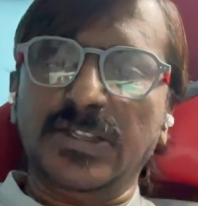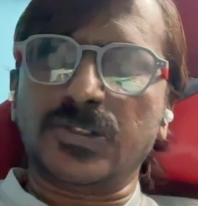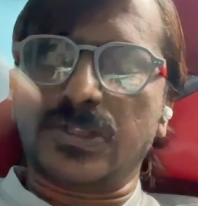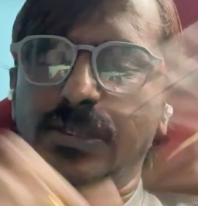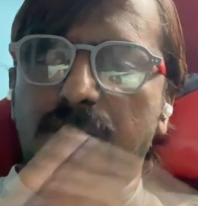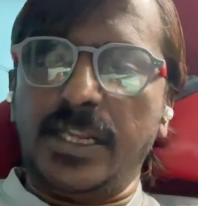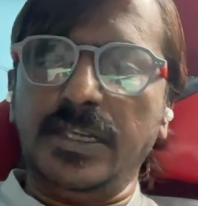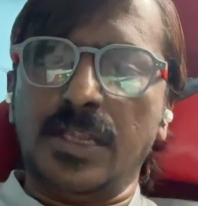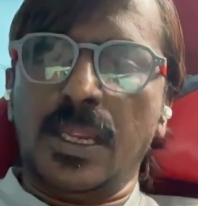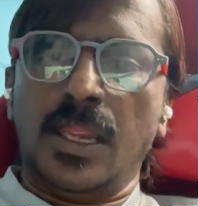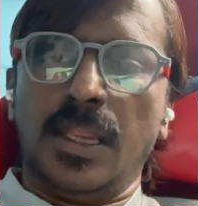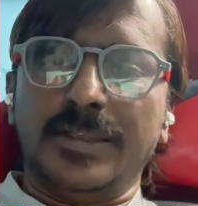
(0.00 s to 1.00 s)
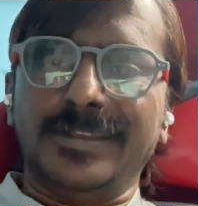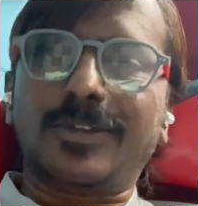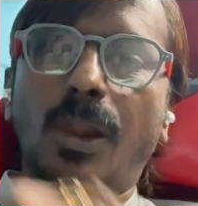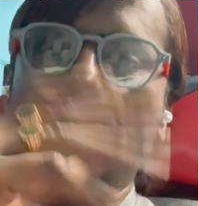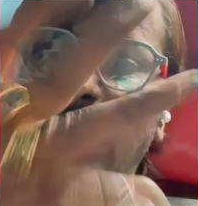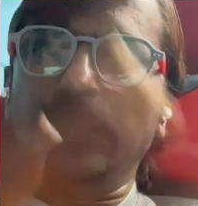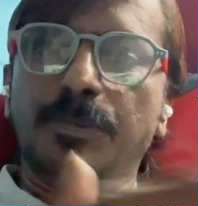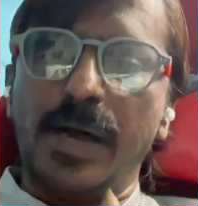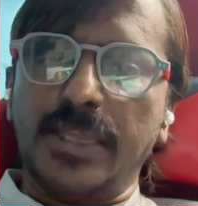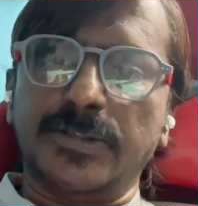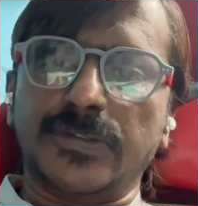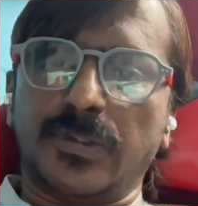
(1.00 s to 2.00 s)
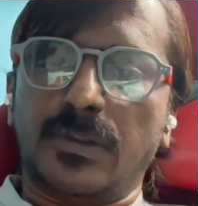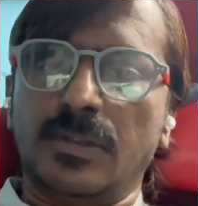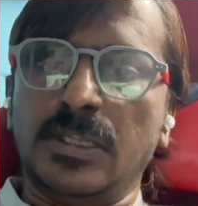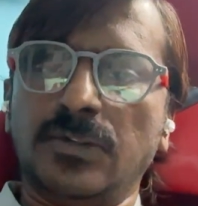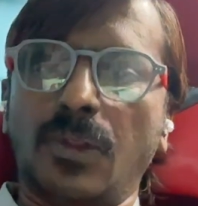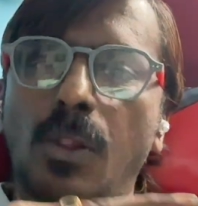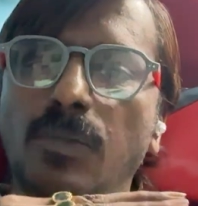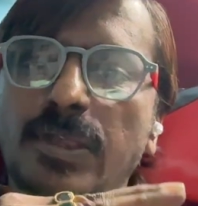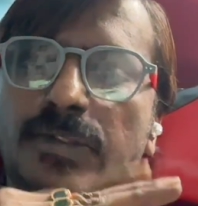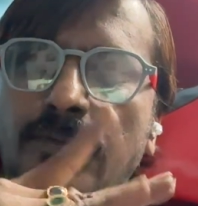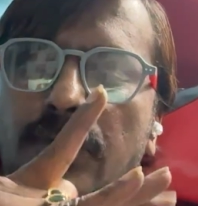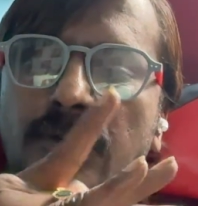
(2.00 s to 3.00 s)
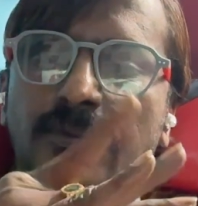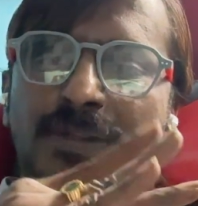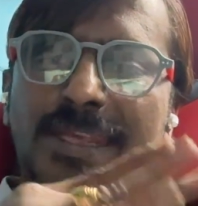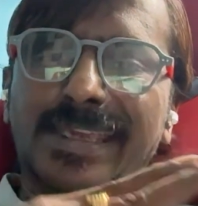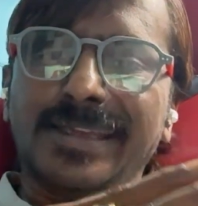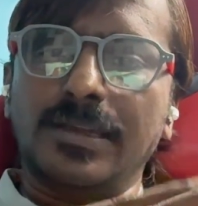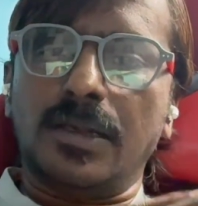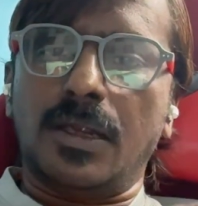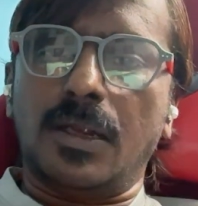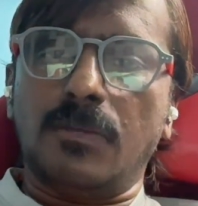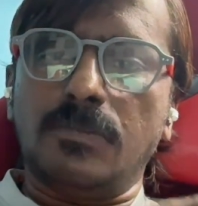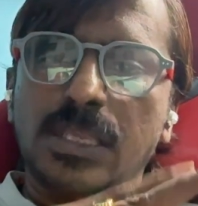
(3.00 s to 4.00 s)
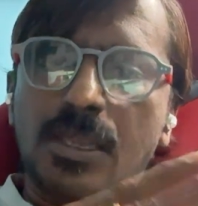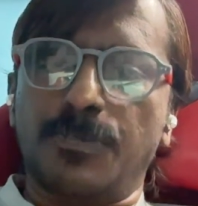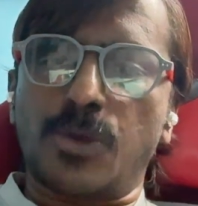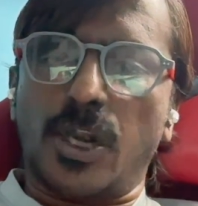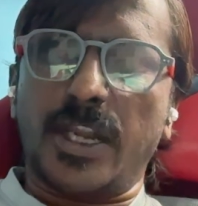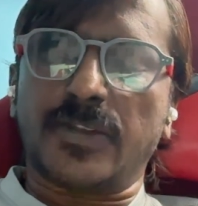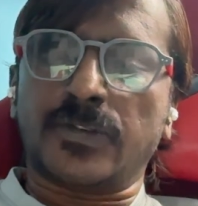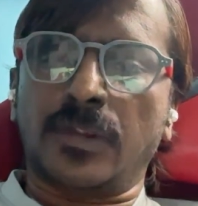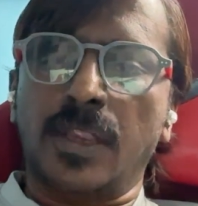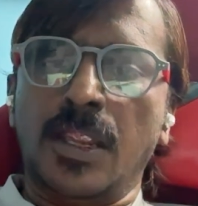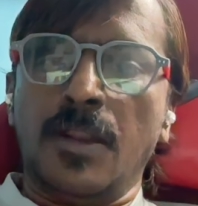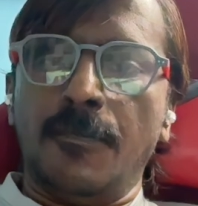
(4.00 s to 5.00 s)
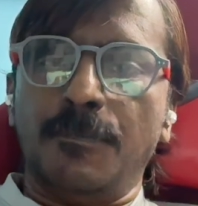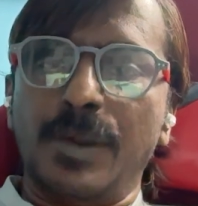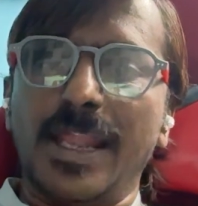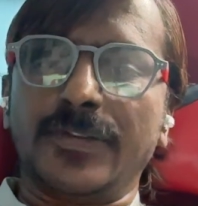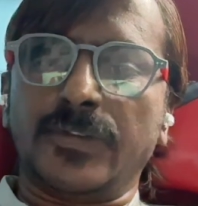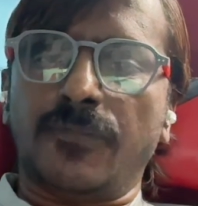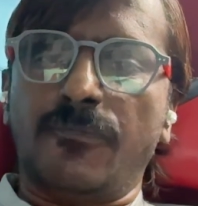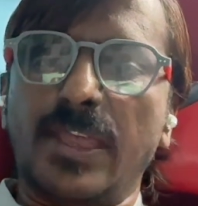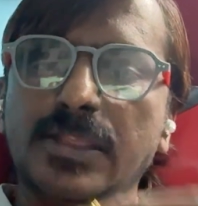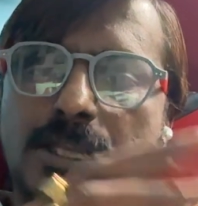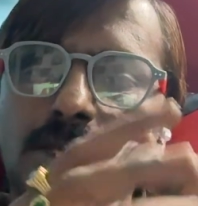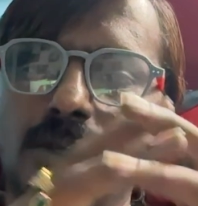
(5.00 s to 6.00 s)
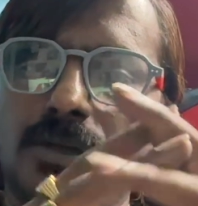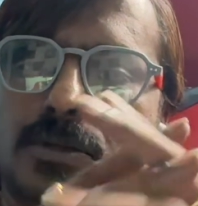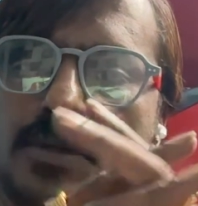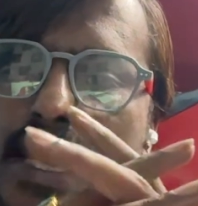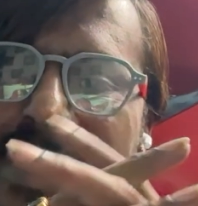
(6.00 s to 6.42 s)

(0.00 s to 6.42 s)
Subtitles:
niche, right? There's always bias. There's always seek your products. Plus, when you